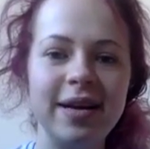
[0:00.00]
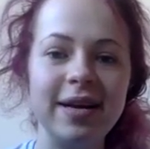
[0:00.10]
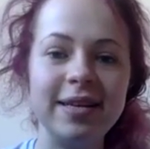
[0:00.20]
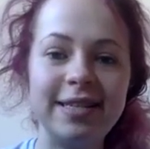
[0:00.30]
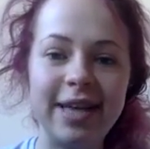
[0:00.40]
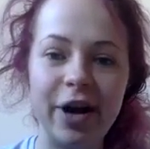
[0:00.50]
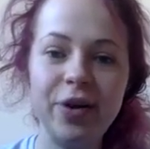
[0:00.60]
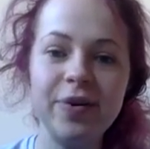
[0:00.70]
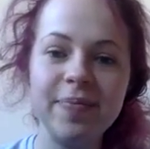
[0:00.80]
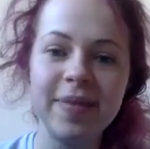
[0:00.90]
So
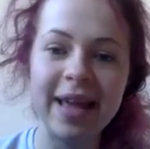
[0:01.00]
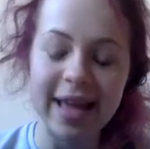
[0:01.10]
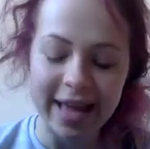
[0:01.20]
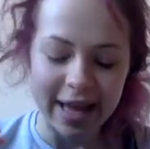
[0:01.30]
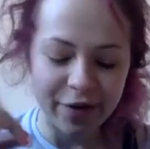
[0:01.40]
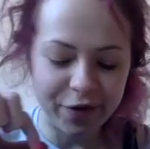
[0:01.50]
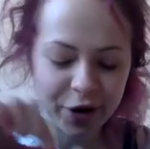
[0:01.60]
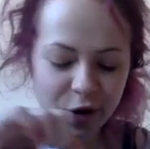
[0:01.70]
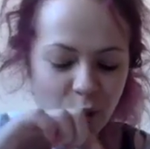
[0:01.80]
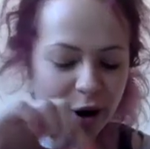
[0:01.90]
if
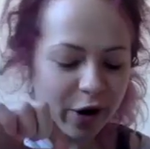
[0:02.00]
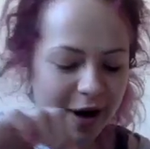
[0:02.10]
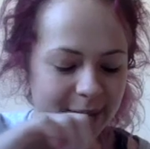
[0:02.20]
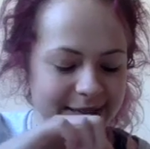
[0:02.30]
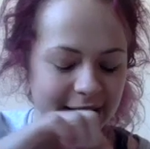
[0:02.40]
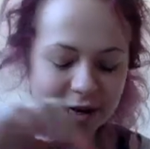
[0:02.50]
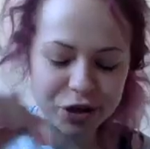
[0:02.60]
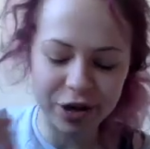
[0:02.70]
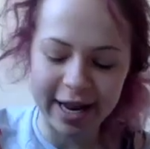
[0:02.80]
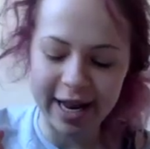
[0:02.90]
your 1RM is
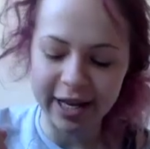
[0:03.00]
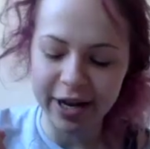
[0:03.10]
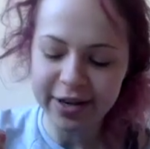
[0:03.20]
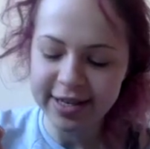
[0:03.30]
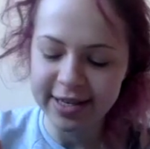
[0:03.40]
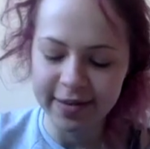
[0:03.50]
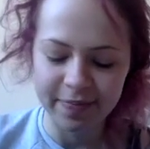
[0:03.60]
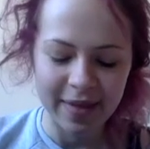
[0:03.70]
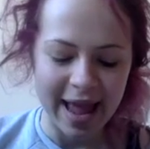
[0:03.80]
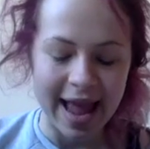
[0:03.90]
100 kilos,
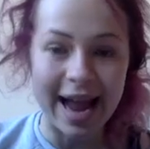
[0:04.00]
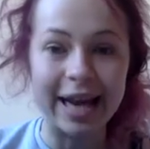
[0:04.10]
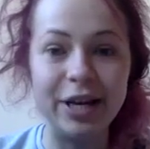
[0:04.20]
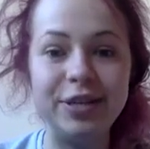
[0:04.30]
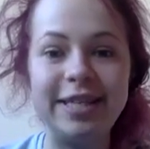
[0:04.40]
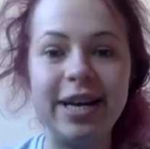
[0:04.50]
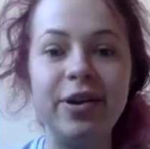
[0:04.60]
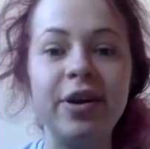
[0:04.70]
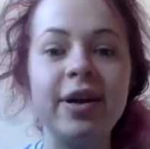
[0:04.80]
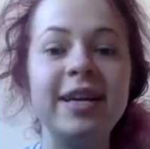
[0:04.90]
and you did
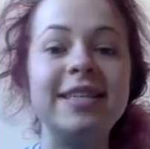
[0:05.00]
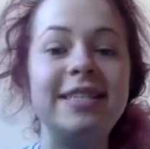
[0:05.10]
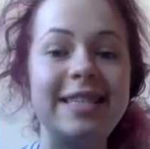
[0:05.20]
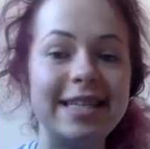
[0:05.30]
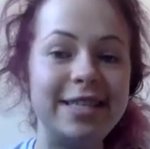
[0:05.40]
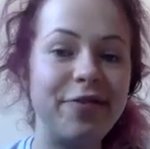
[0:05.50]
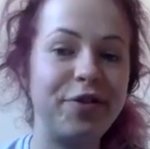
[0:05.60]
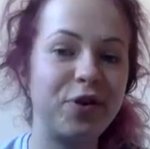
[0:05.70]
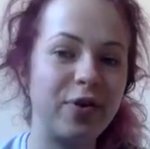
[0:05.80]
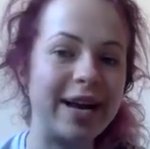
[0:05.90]
sets of
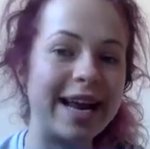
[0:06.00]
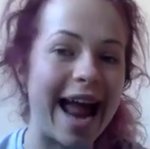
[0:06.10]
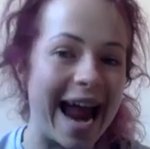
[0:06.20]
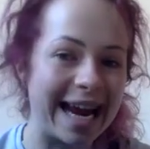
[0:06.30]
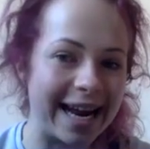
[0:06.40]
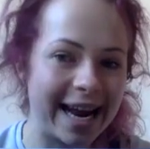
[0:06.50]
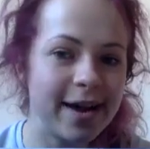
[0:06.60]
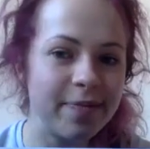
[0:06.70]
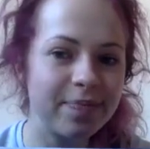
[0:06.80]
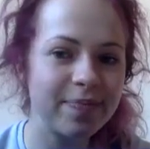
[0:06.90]
3 at 80,
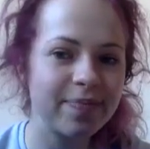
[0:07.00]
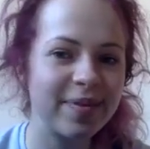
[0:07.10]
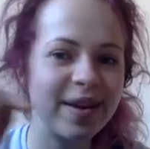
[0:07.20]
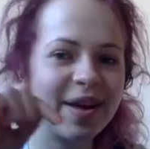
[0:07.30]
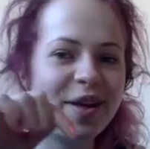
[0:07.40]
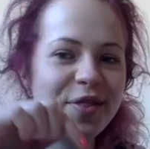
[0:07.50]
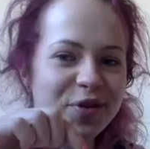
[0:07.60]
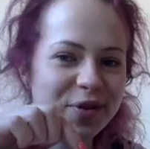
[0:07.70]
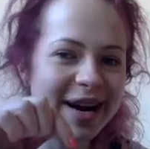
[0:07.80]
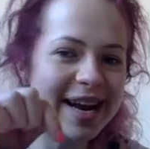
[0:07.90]

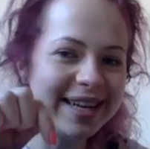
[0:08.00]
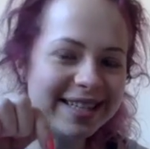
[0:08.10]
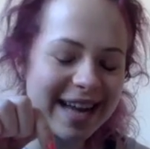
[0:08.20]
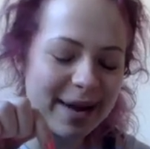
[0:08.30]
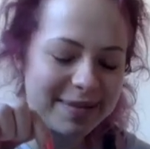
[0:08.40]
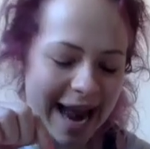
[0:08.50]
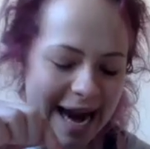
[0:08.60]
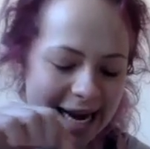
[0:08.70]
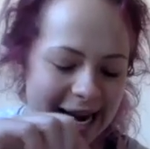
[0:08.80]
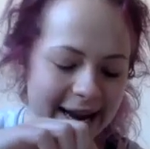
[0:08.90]
3 times
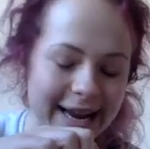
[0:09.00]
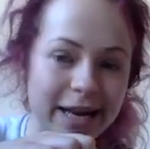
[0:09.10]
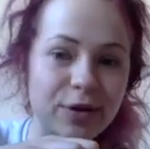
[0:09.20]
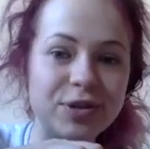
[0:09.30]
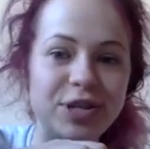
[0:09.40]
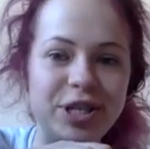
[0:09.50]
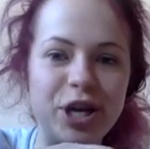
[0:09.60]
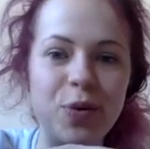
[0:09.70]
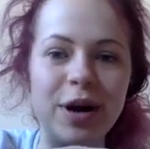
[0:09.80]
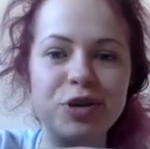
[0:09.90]
80 equals
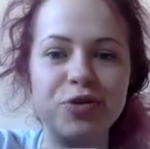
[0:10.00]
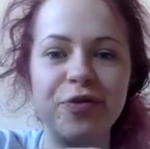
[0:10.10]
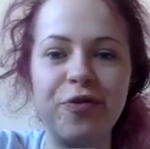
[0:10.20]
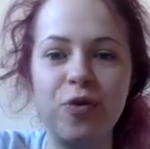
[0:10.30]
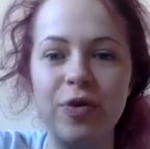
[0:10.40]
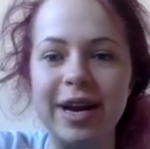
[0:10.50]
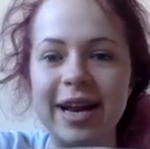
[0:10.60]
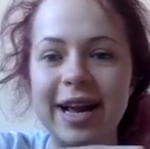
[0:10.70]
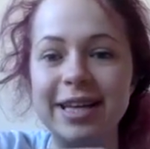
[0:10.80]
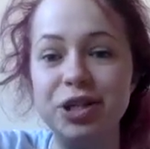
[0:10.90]

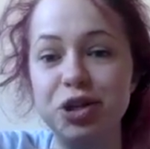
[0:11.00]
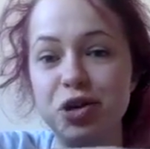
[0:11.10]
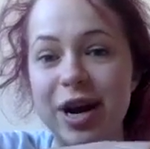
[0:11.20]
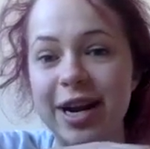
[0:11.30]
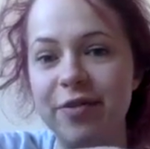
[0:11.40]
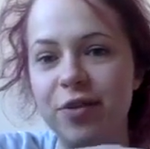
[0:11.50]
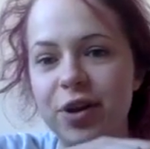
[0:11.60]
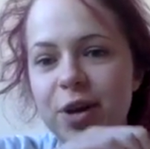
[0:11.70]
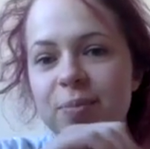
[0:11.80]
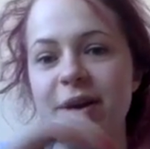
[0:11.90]
240 as your training
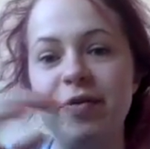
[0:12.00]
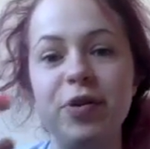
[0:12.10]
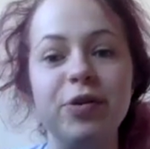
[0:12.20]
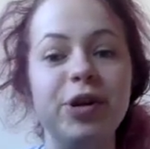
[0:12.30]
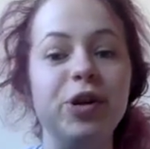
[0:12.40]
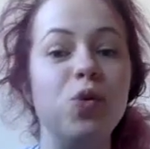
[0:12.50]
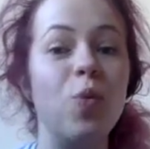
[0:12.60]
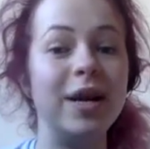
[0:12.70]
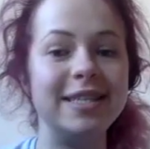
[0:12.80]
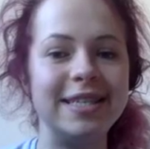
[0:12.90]
volume if you were to do
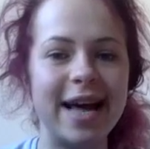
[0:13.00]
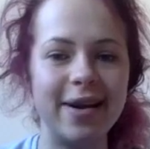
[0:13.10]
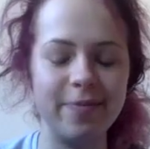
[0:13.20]
1 set.